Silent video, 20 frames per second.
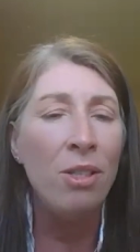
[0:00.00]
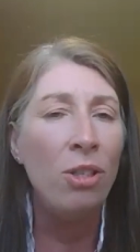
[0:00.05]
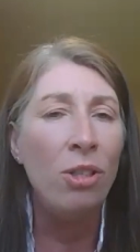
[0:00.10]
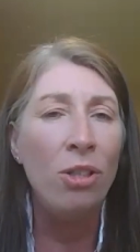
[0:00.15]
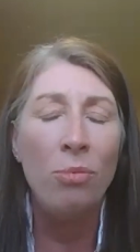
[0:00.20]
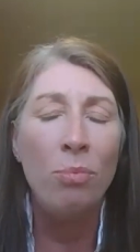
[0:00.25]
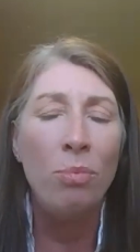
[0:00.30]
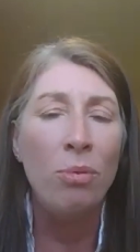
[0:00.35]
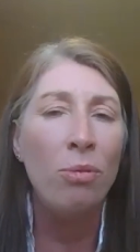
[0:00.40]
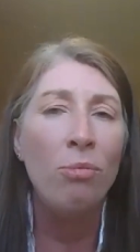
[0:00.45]

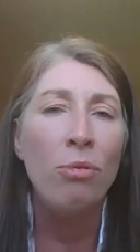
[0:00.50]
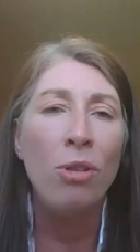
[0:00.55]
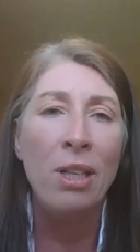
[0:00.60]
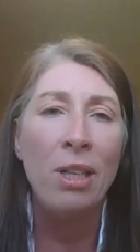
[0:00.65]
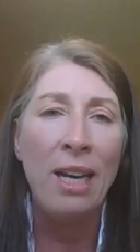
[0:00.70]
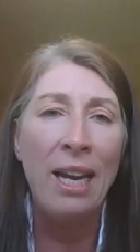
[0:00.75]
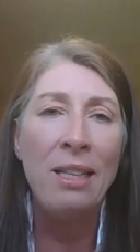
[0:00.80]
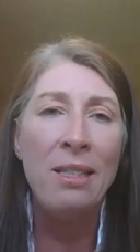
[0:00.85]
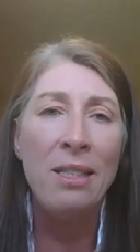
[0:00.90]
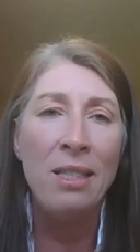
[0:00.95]
you will
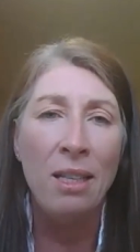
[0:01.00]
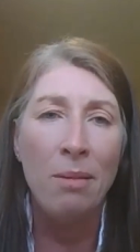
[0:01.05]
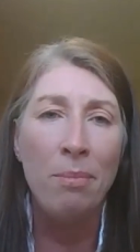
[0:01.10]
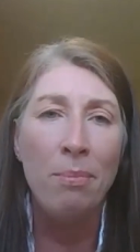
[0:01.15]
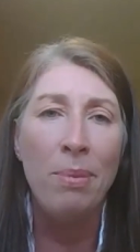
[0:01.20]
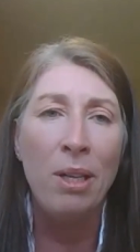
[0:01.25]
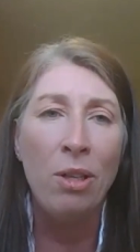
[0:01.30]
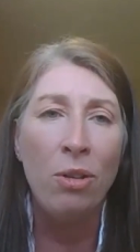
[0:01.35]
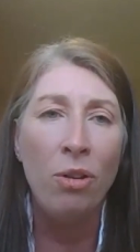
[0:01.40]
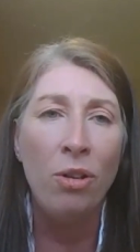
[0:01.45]
regret it,
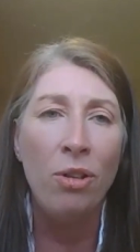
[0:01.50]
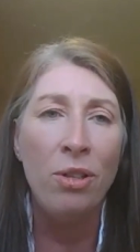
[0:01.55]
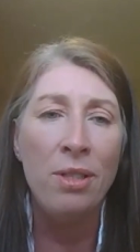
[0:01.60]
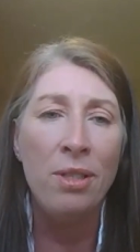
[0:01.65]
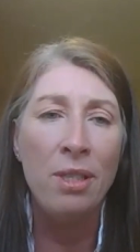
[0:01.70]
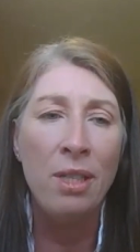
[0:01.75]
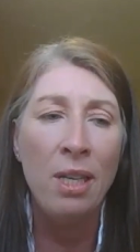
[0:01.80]
because